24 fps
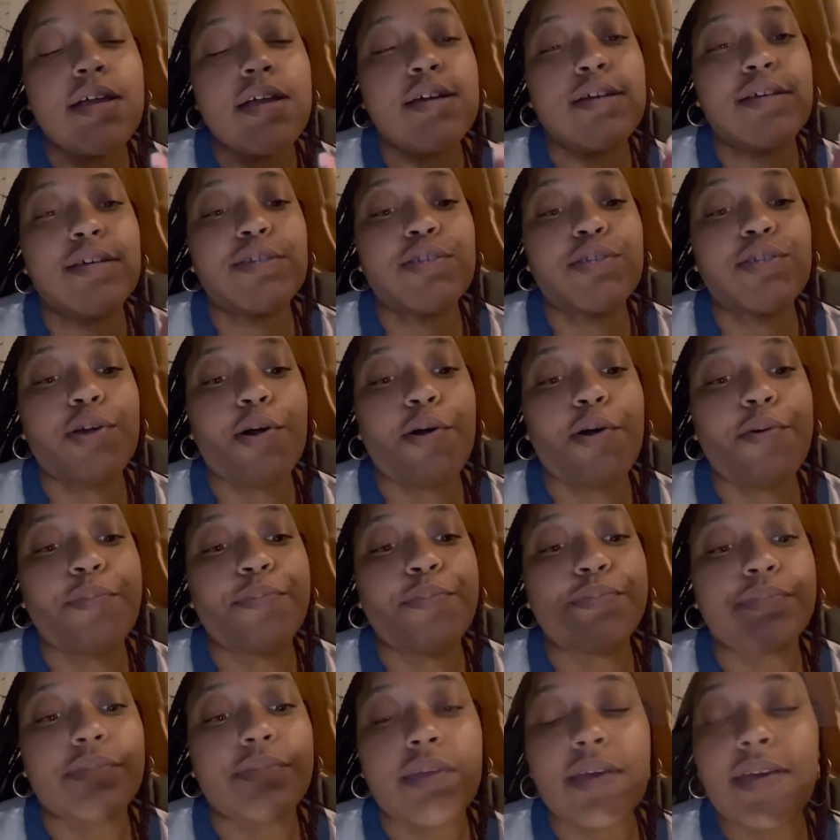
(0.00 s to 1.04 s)
So
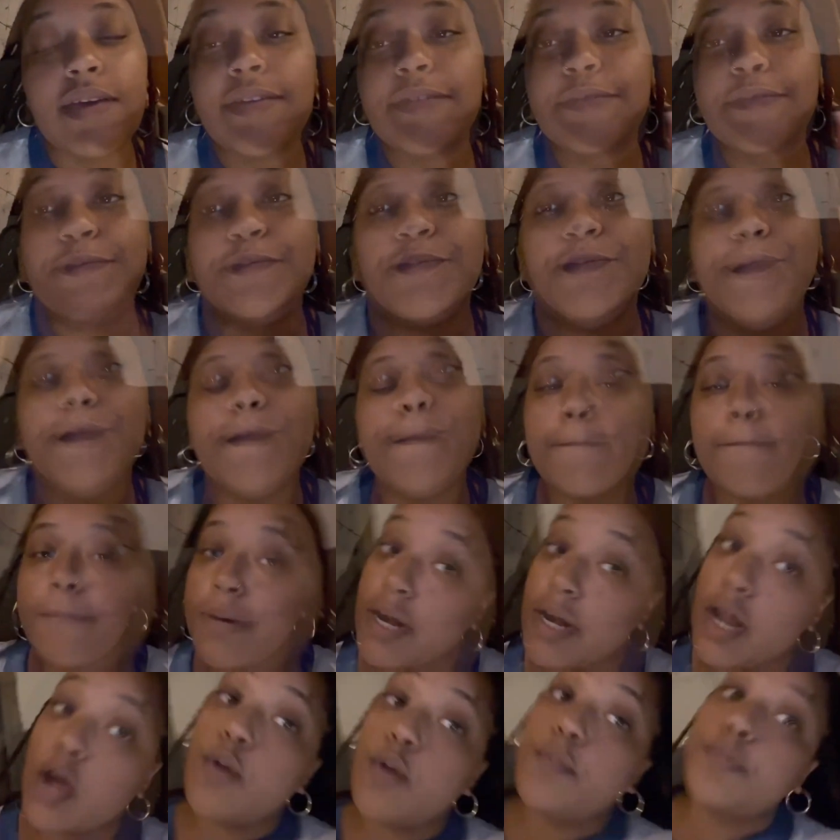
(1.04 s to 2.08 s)
yeah, but I
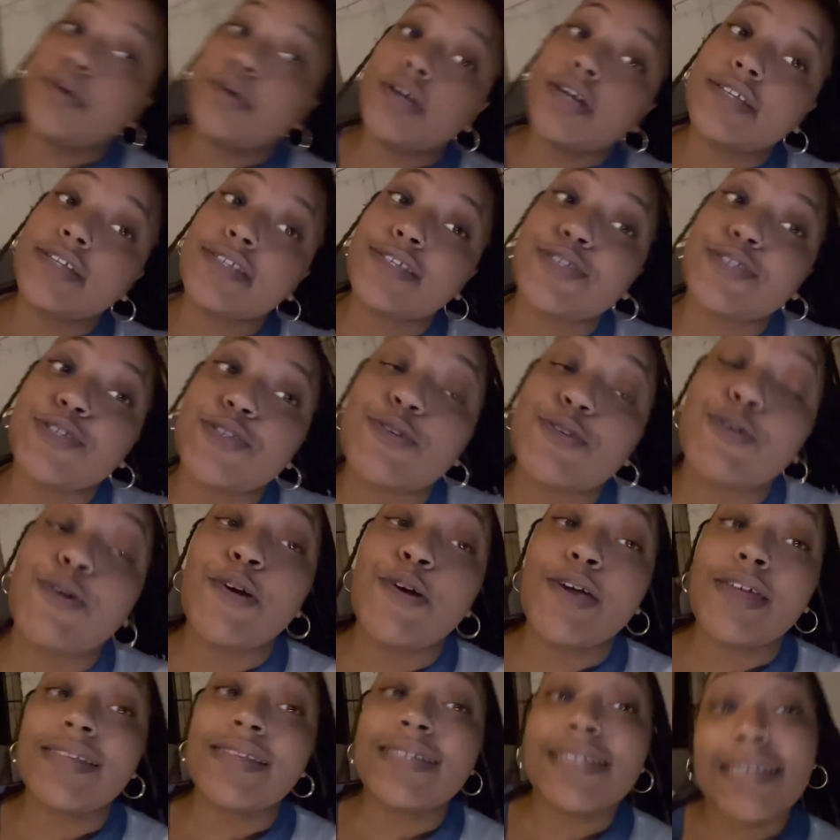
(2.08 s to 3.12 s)
hope you guys
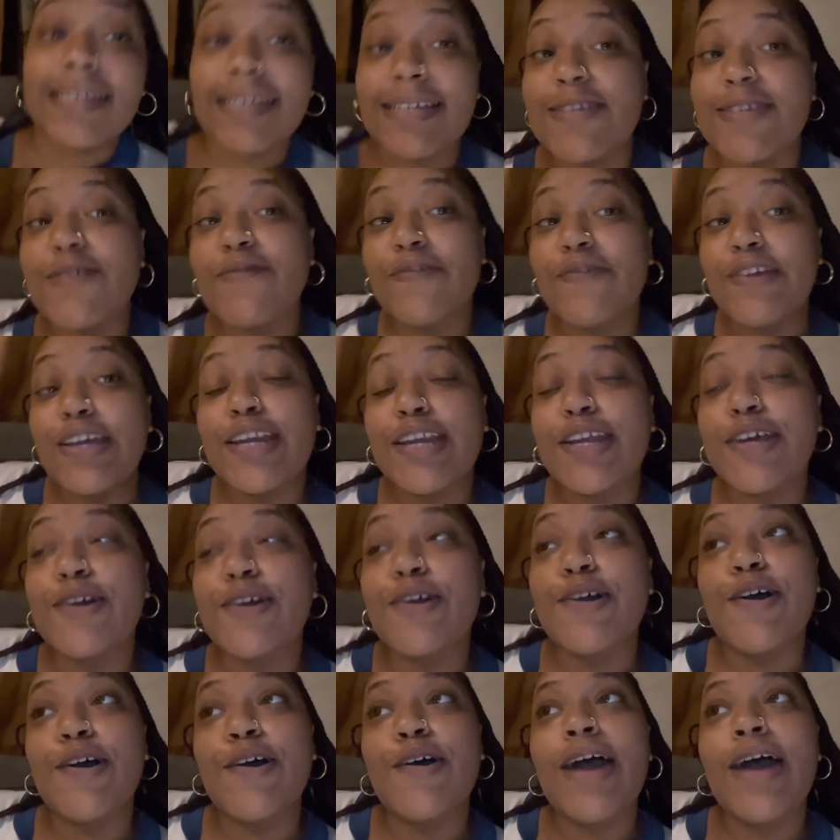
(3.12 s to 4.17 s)
enjoyed today's
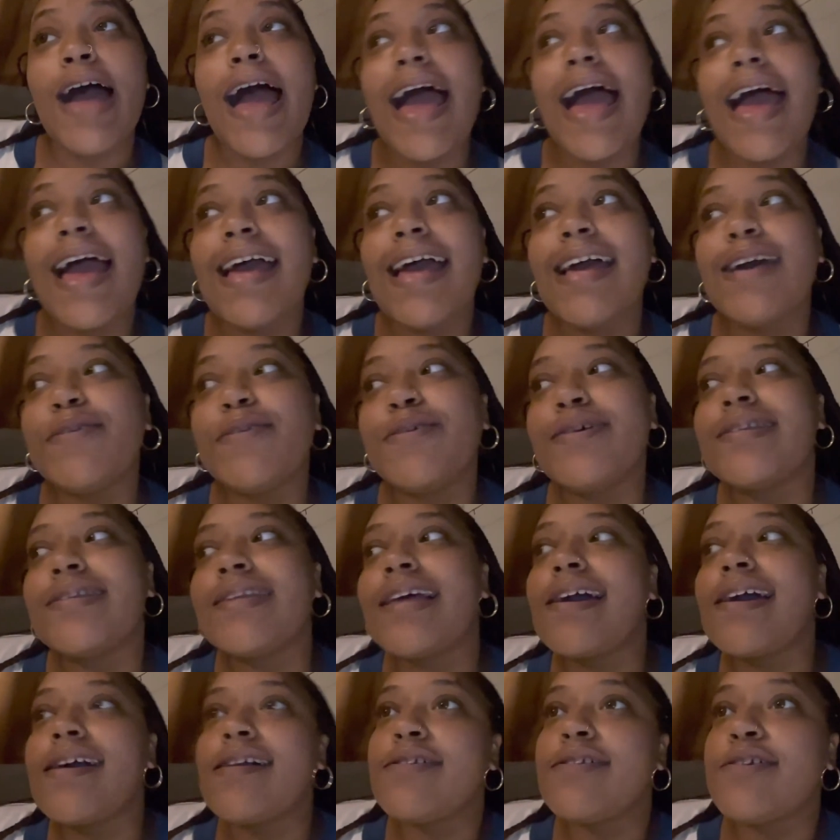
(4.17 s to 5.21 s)
video. It was
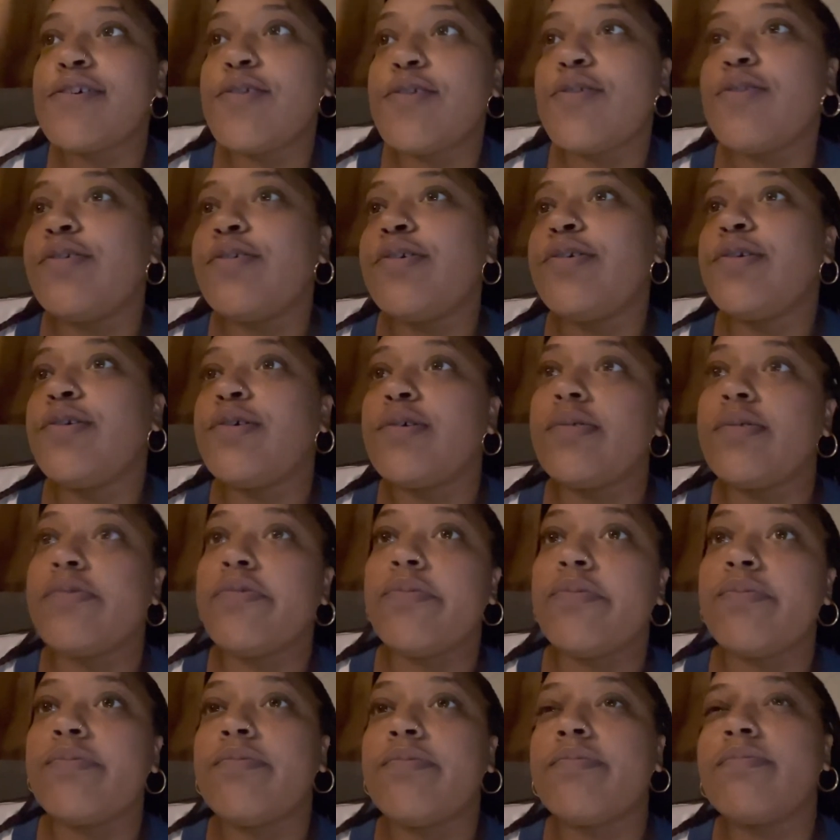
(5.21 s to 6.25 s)
like a little, you know,
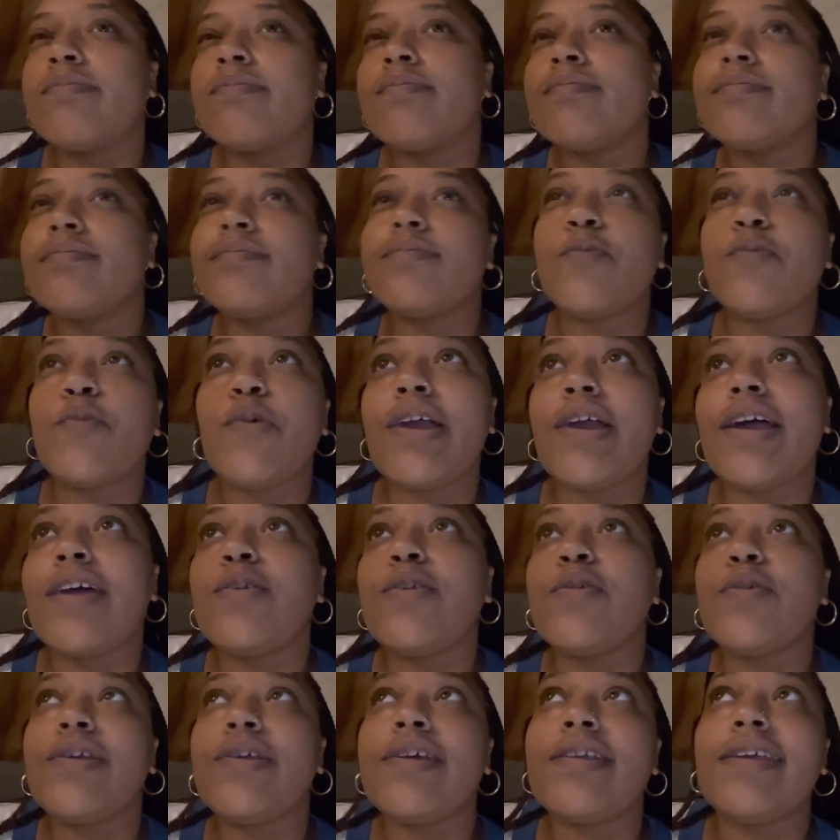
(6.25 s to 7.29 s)
what I do
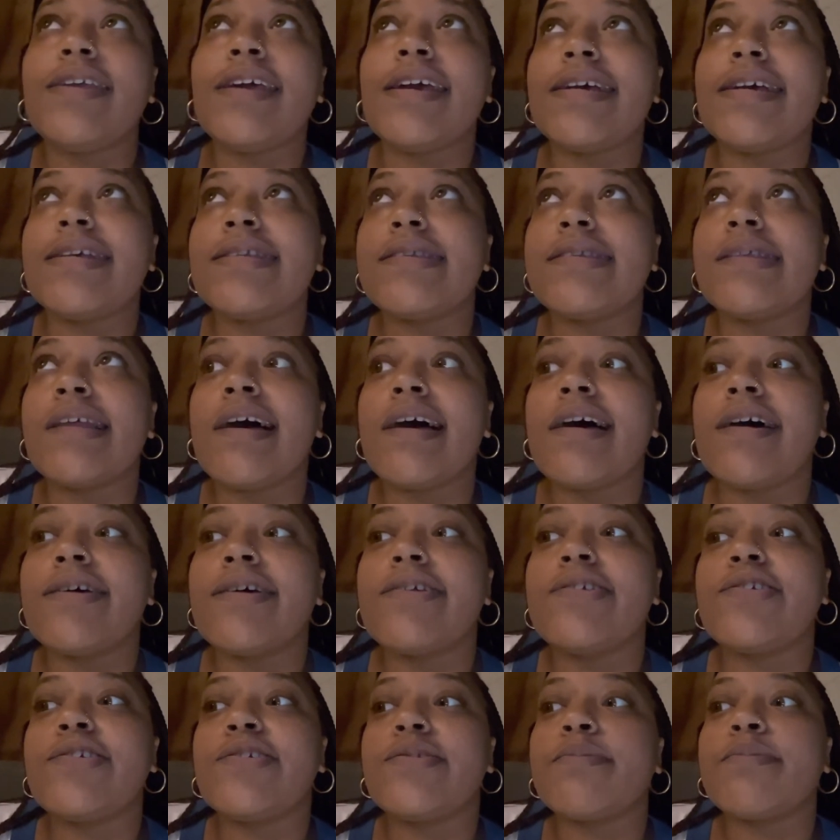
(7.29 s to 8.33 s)
in a day
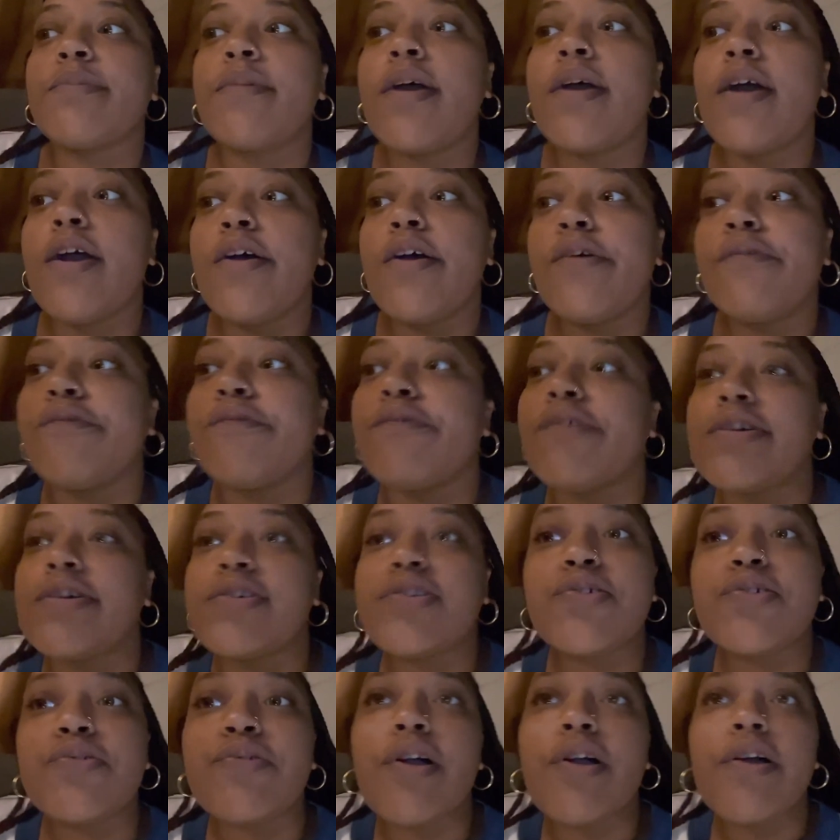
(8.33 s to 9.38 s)
slash
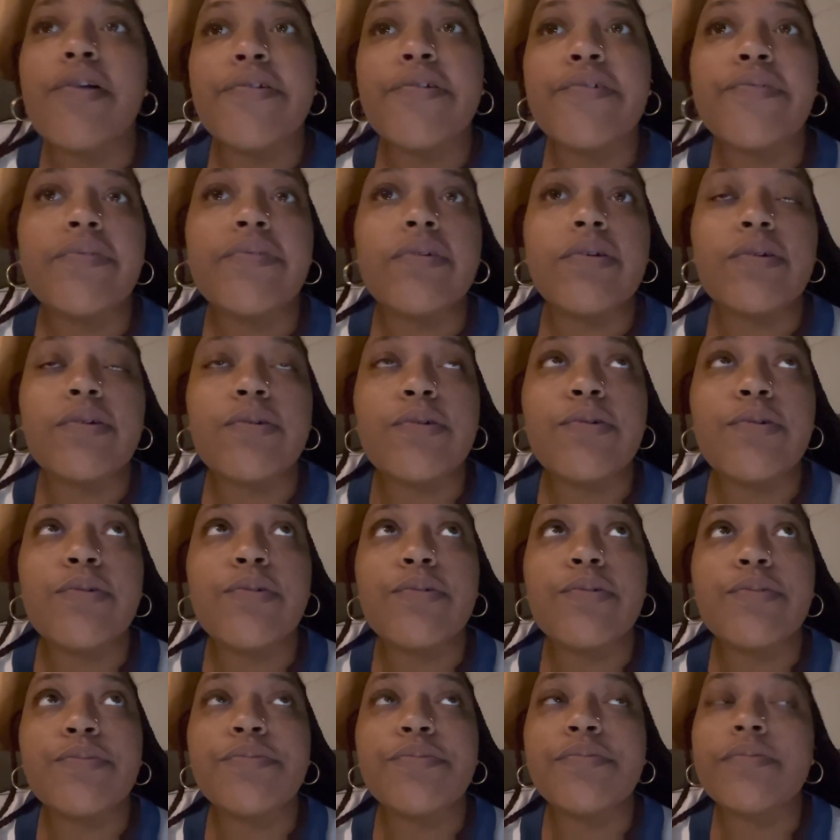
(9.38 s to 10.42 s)
restaurant review,
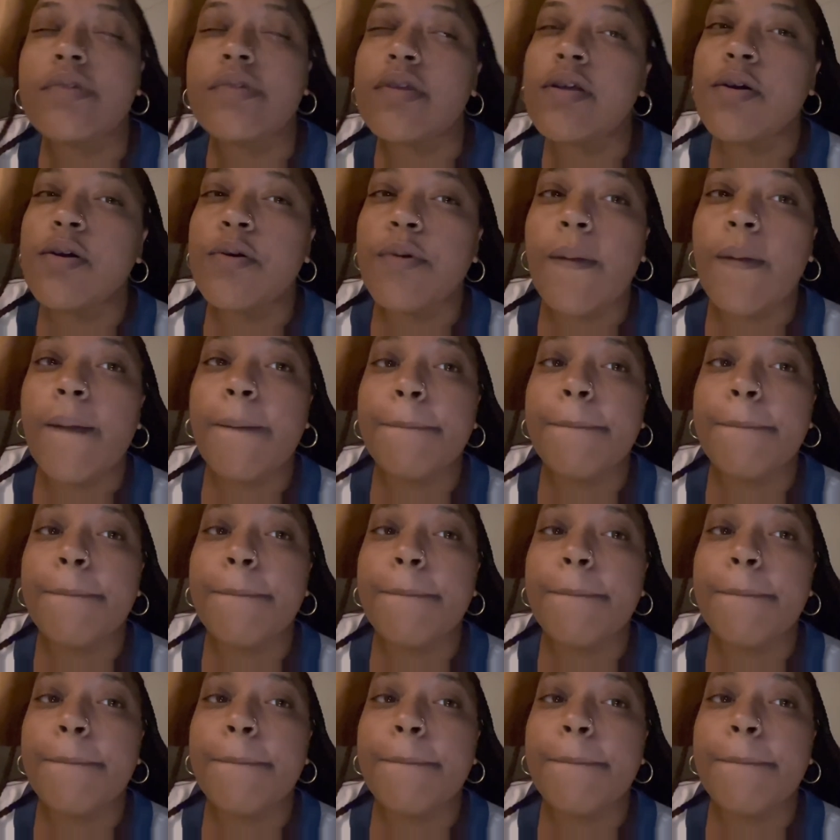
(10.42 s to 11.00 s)
you know.